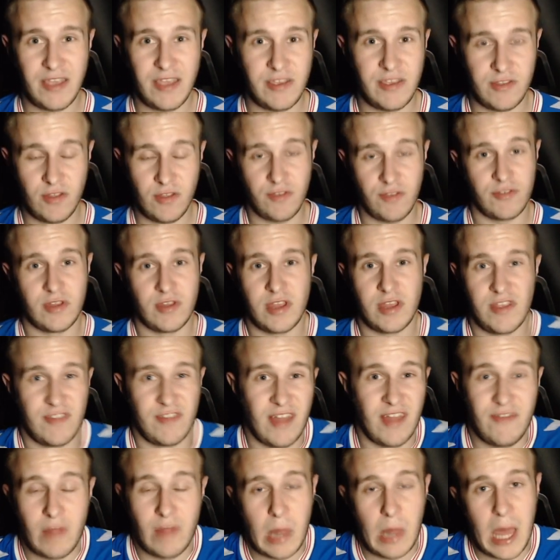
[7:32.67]

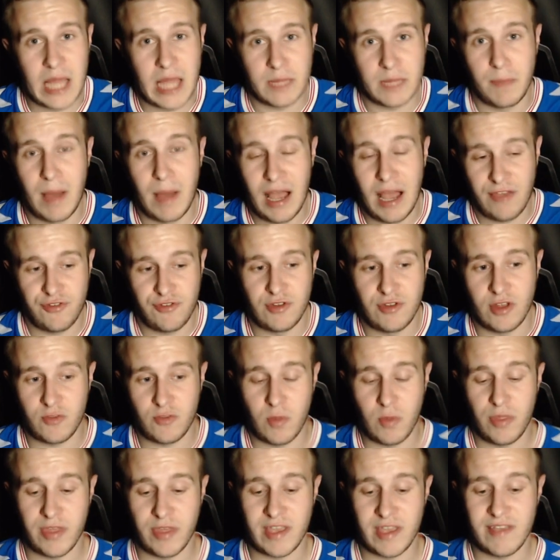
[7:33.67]
He's never lacked passion,
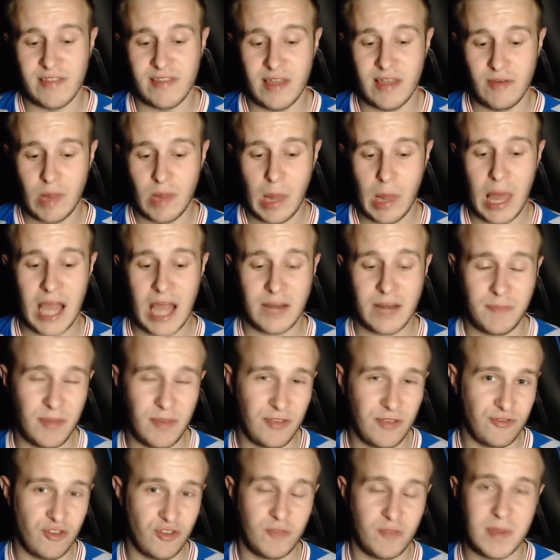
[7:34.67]
that's one thing he's never lacked.
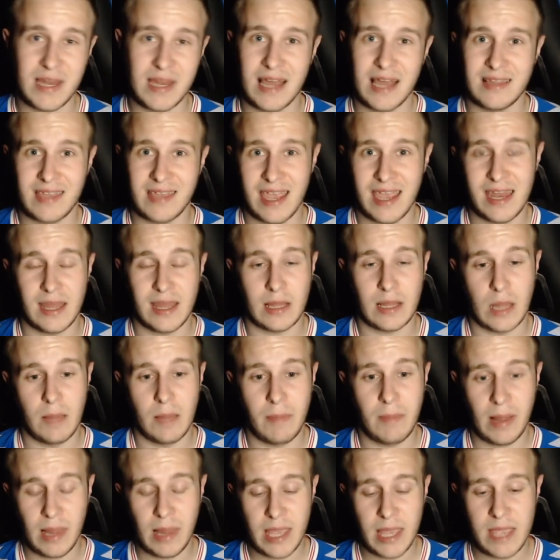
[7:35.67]
It's just been that technical
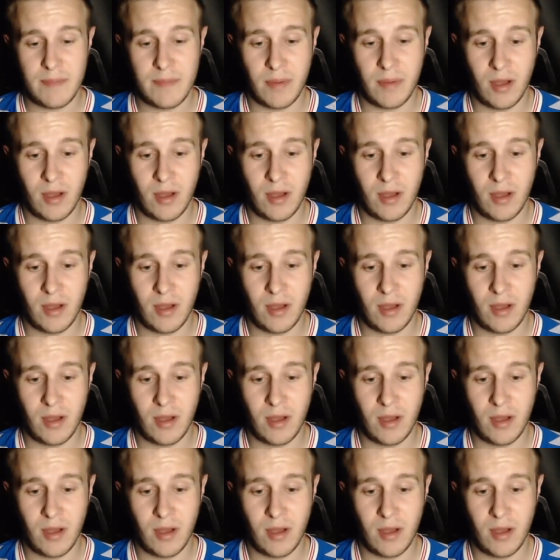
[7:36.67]
ability.